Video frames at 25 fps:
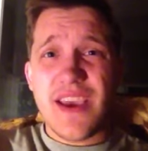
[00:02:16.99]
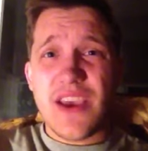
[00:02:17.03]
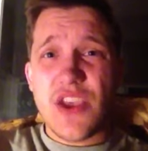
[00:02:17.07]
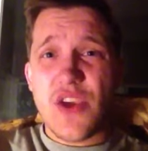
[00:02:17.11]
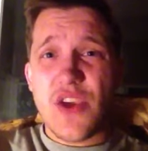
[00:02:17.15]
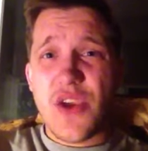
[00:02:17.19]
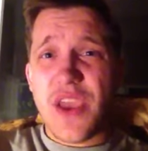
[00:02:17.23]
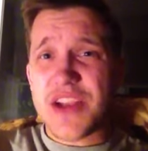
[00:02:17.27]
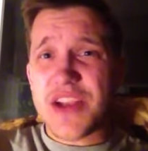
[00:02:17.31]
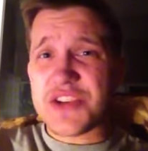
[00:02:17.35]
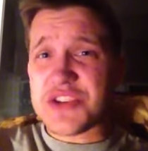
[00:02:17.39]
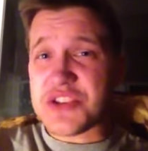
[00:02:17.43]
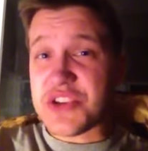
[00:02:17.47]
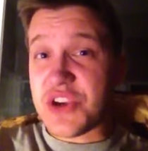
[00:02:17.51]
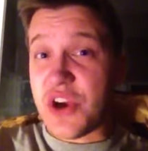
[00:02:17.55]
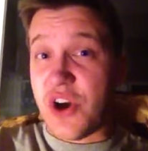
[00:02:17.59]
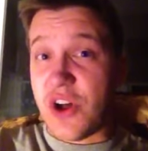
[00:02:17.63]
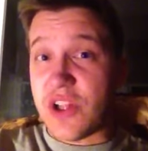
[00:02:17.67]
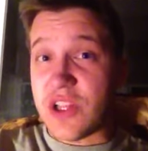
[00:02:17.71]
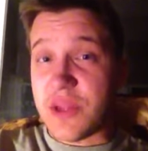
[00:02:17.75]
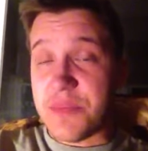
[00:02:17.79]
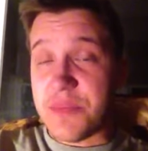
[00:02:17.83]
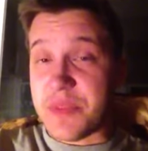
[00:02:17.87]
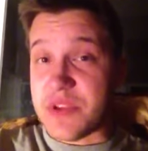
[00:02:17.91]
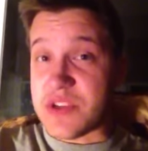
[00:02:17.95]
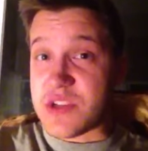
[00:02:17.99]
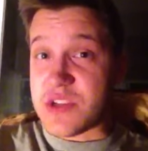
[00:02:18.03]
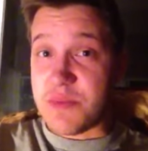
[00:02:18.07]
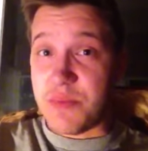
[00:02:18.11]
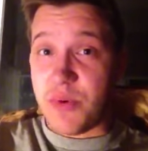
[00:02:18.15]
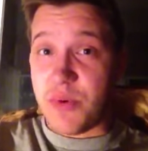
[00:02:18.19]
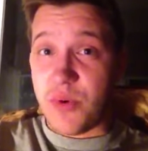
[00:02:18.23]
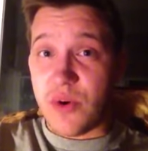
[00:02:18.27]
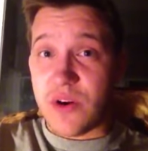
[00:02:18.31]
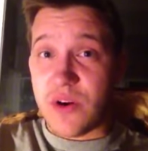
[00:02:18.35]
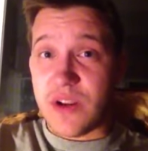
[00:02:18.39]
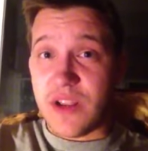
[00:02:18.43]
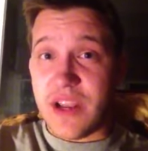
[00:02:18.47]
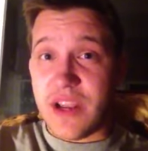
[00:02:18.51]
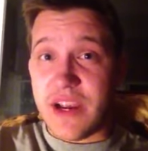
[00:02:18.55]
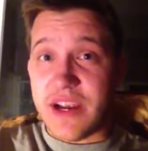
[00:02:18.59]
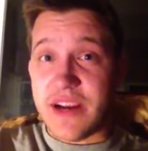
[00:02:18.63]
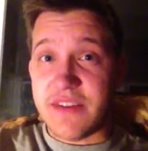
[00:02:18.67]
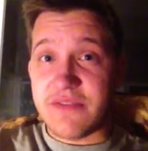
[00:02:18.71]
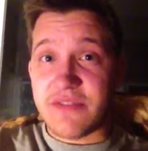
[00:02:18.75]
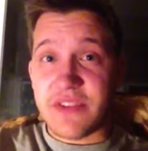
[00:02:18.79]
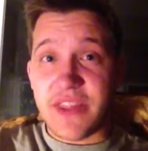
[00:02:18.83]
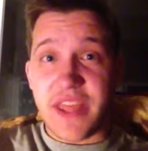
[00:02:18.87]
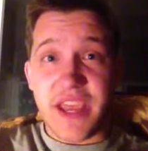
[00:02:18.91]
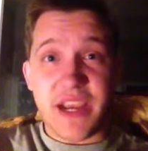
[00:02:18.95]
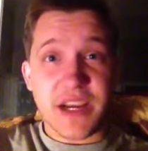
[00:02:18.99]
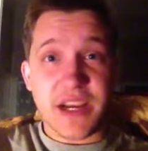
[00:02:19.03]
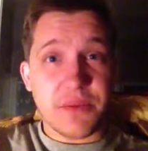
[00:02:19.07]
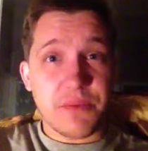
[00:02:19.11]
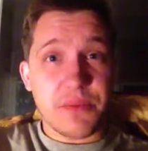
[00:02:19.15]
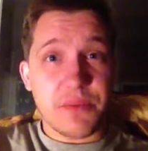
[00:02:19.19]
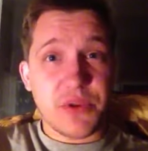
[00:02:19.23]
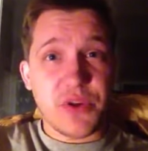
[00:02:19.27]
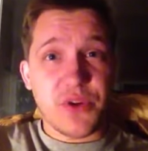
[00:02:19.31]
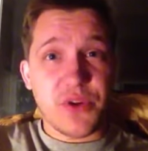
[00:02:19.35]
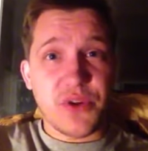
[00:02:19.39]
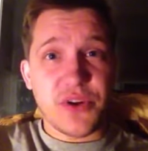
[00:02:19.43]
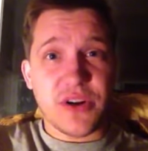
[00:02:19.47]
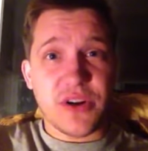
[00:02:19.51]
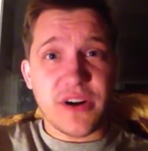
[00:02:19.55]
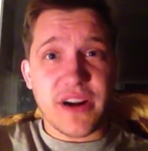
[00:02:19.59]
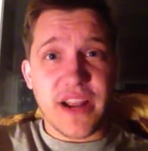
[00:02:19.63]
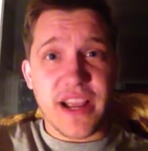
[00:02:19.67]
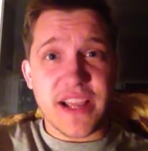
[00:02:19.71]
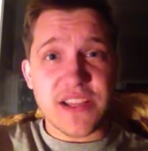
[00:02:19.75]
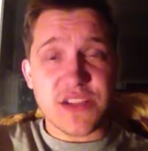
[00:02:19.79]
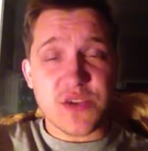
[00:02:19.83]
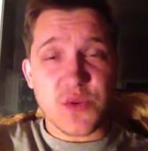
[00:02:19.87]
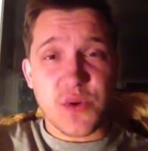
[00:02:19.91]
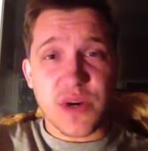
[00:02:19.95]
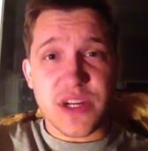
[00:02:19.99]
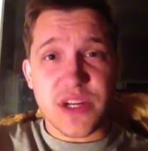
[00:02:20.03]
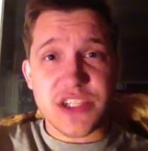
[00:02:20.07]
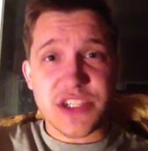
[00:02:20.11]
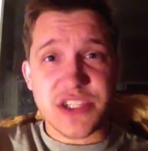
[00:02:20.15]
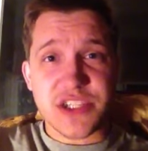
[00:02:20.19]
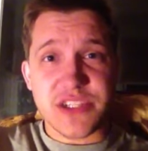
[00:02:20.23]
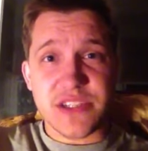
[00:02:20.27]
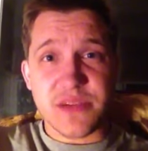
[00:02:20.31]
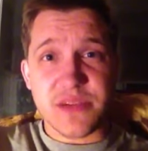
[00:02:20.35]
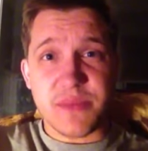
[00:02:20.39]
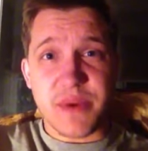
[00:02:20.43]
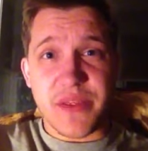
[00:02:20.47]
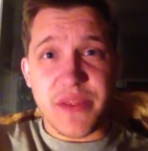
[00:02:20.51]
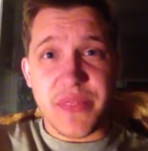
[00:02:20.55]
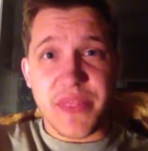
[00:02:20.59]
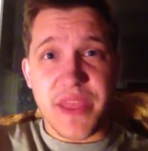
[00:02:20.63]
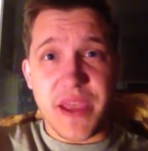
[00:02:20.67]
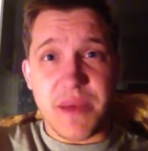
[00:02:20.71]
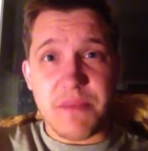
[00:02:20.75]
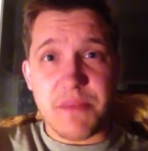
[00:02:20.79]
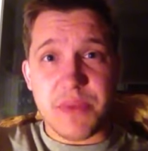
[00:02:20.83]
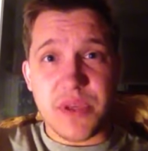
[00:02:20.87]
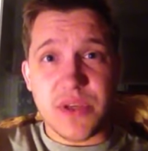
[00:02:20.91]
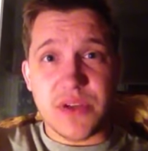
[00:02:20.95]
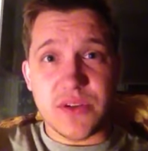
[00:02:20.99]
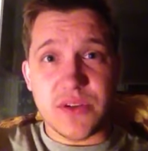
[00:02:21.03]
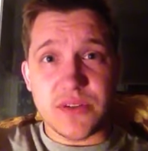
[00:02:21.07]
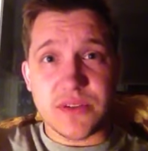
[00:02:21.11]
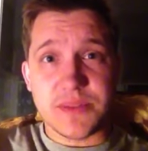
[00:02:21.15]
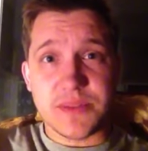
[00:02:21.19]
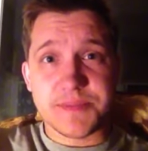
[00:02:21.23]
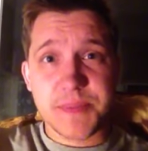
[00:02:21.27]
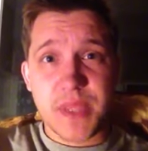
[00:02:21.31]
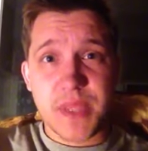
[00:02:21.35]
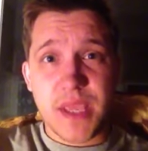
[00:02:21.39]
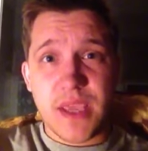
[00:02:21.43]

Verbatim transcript: you can't just call up the support line for that computer and ask questions about that build.